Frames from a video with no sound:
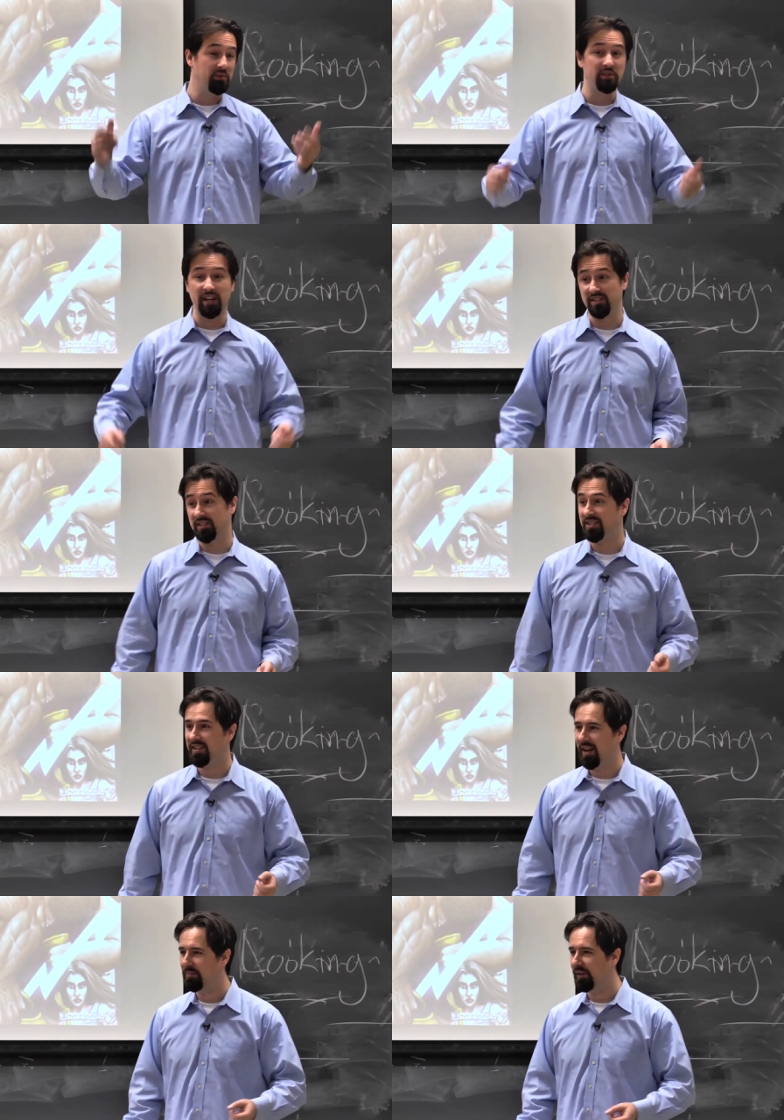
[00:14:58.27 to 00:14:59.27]
News, as an
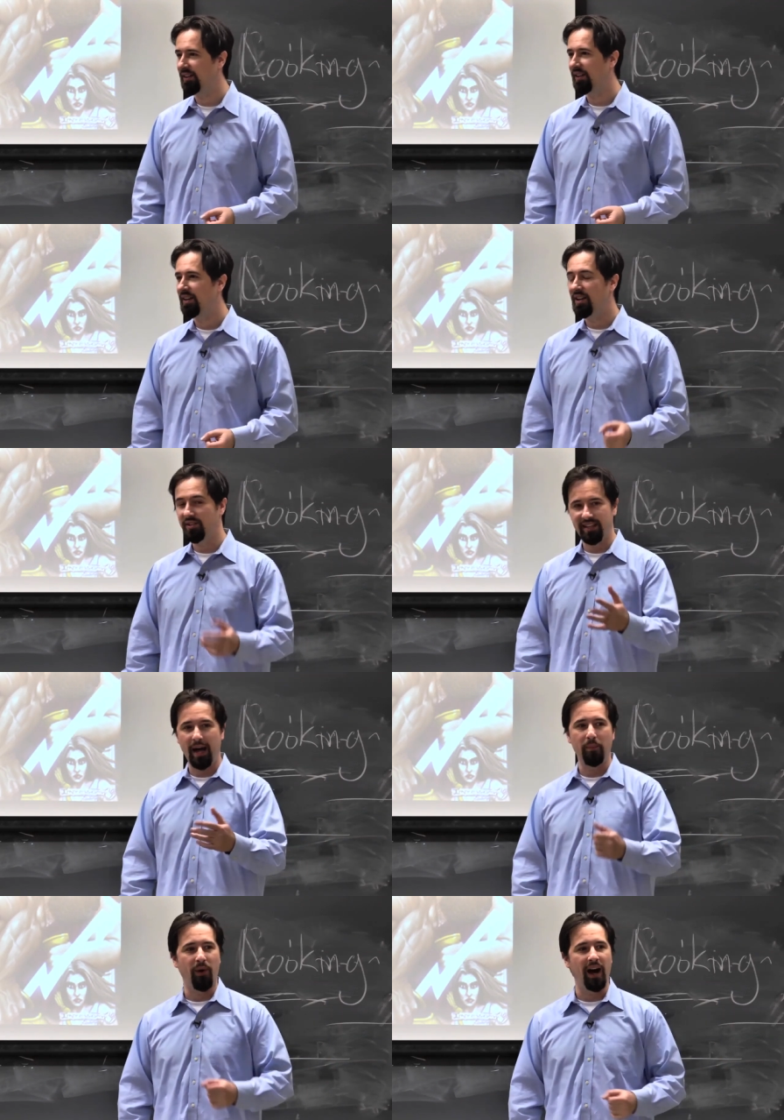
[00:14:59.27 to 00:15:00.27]
example. You
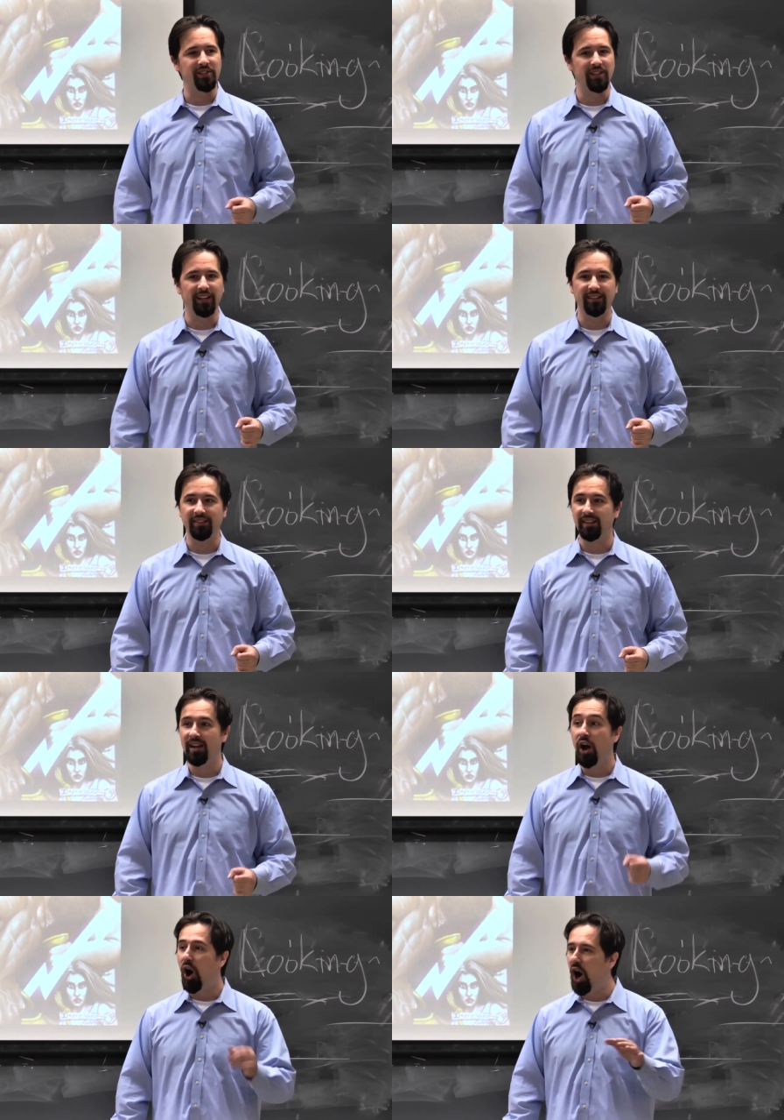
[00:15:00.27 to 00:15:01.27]
stop watching it,
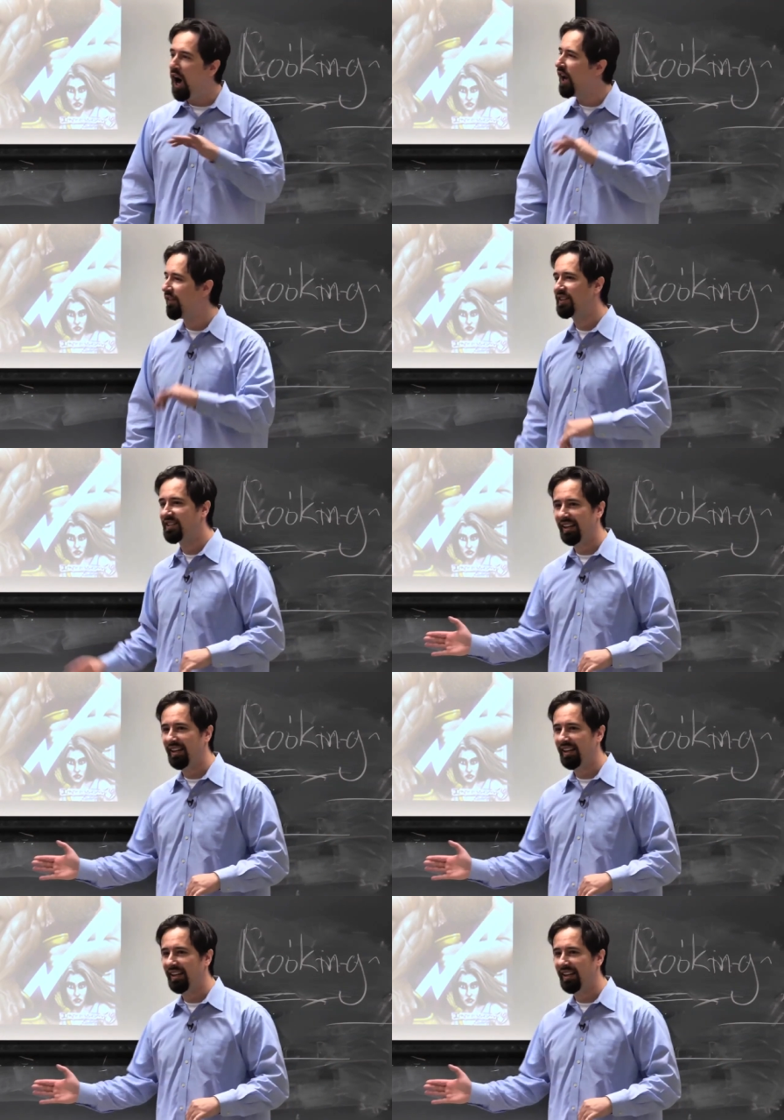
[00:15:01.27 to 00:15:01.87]
all of us